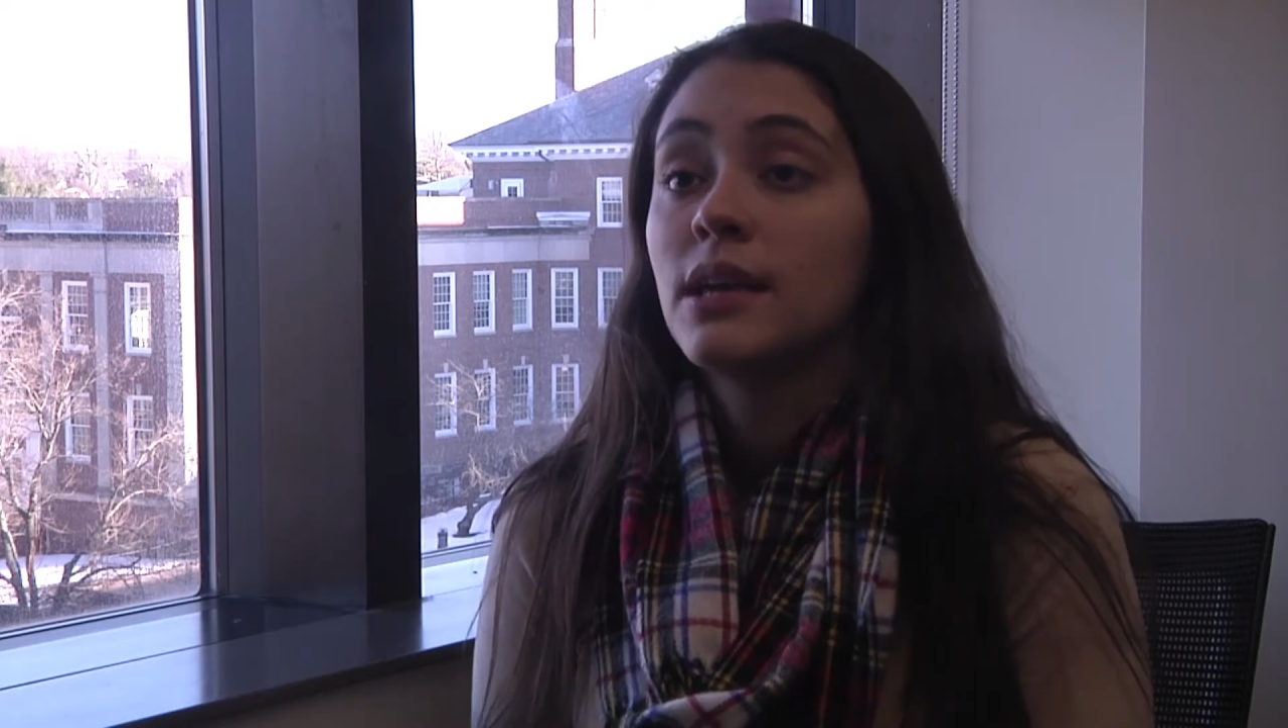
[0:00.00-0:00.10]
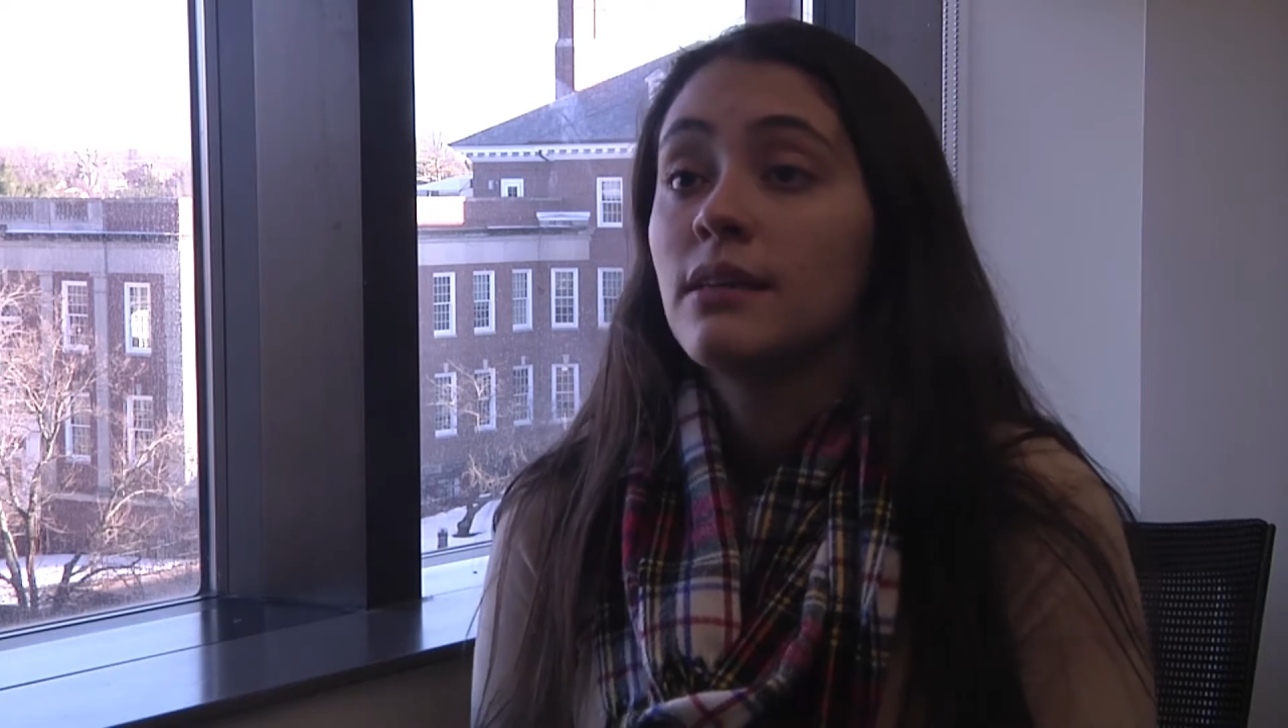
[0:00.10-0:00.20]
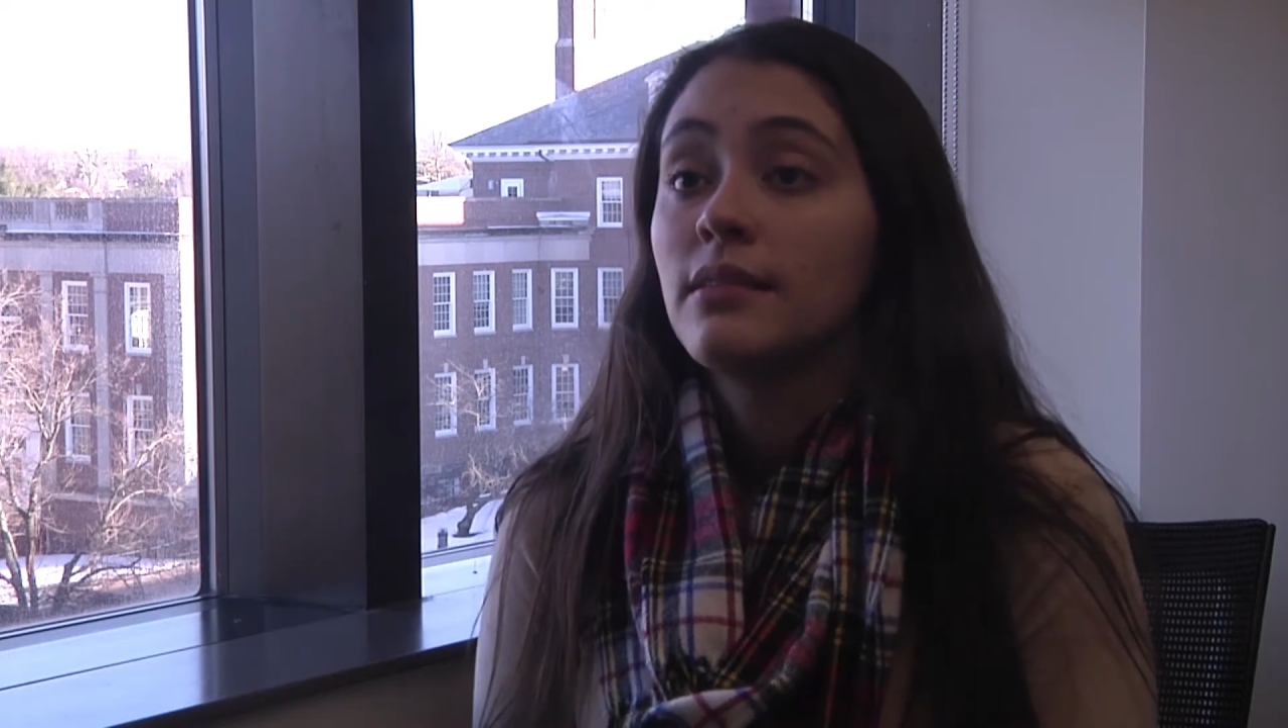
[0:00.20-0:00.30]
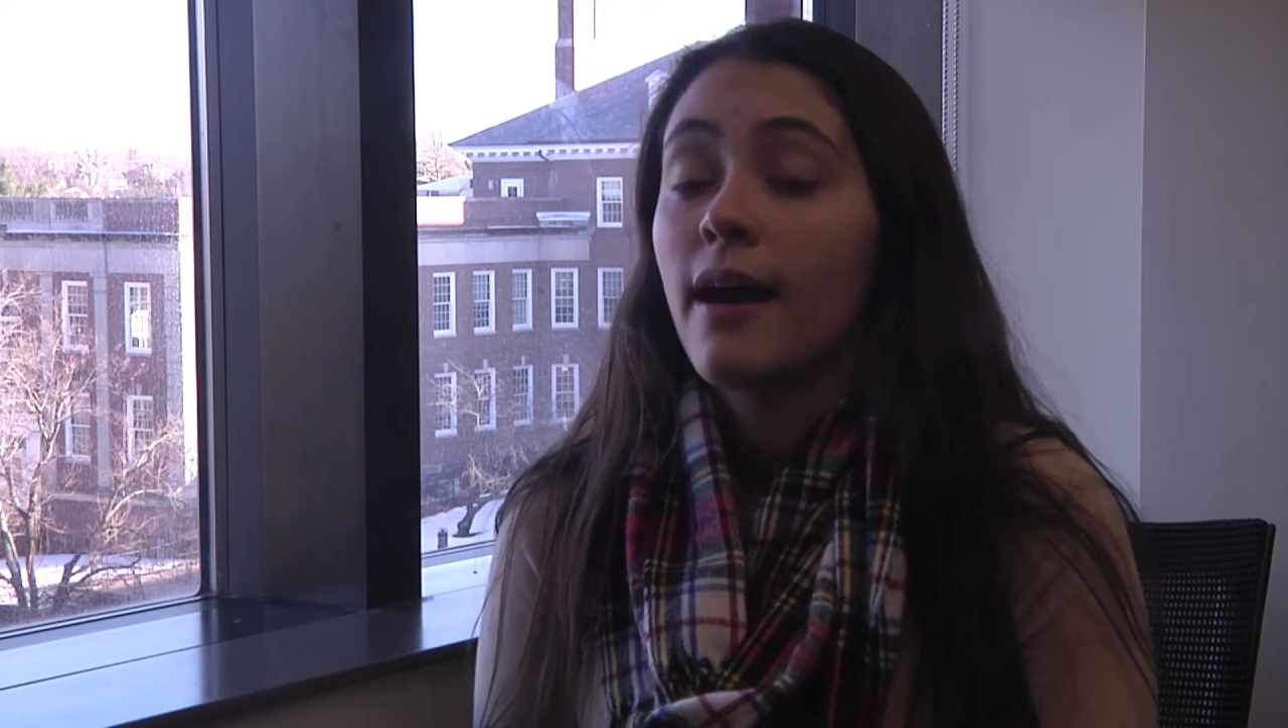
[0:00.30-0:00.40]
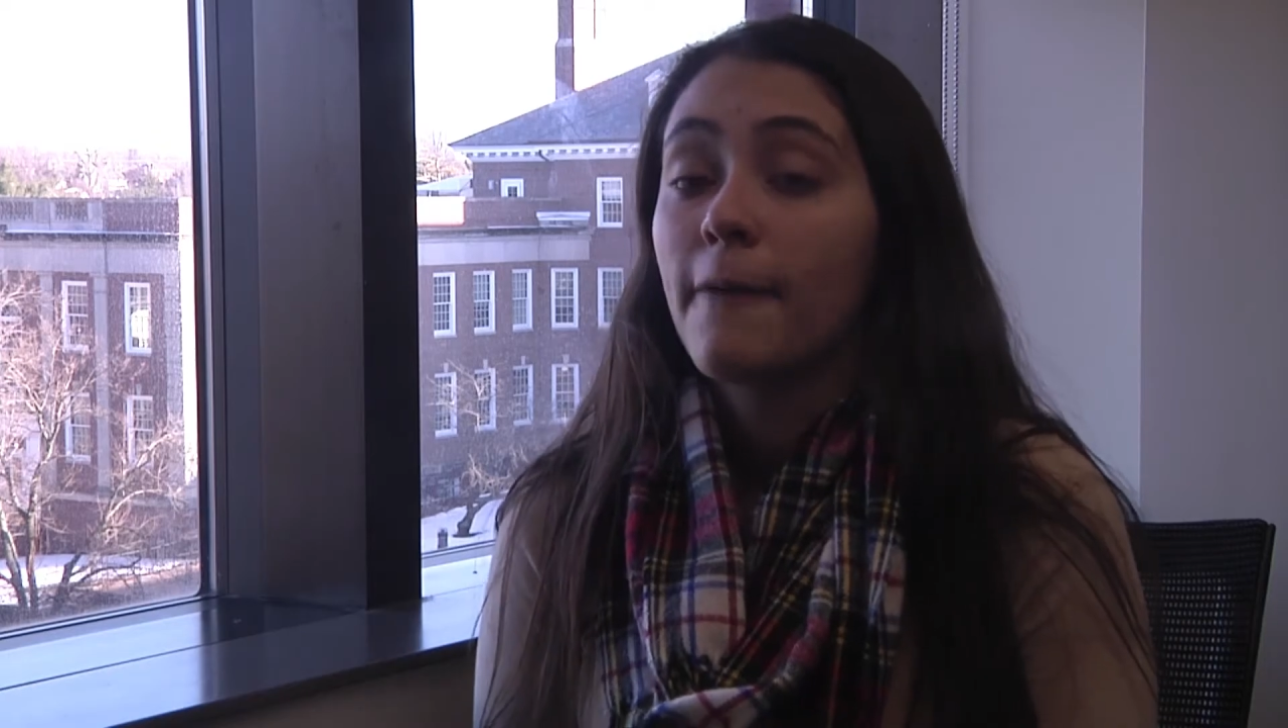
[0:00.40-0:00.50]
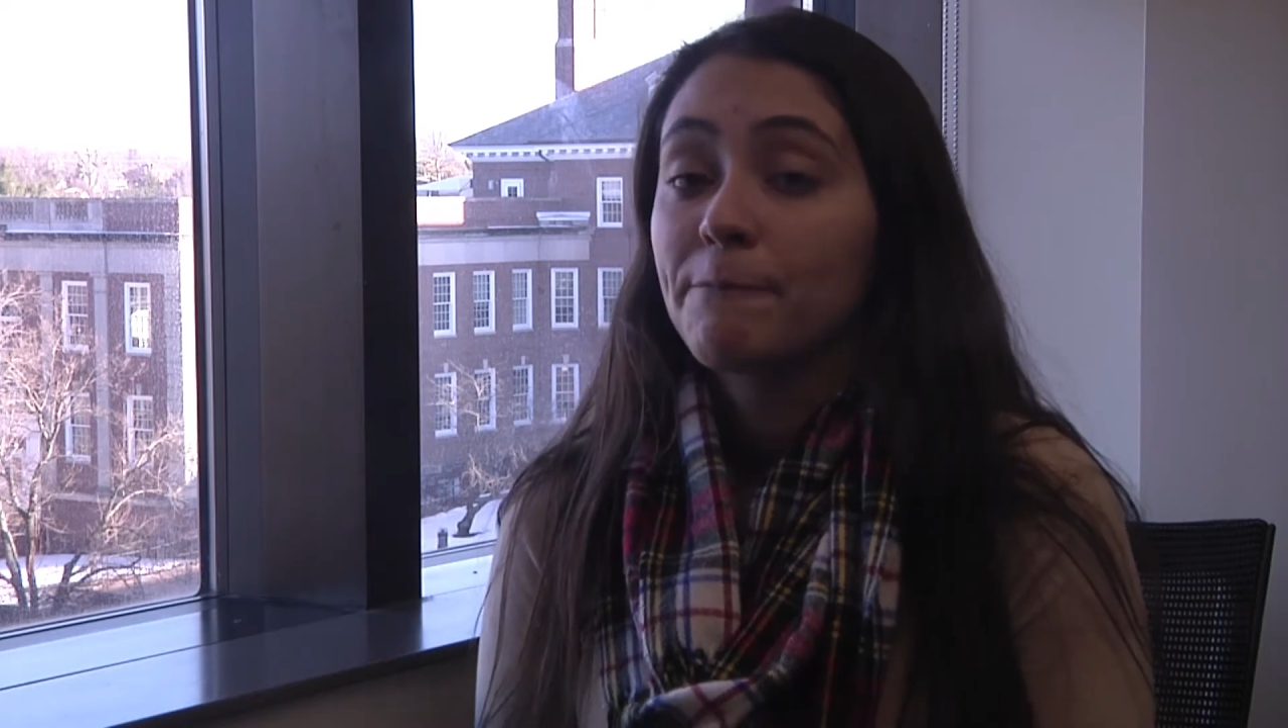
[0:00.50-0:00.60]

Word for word: taking that.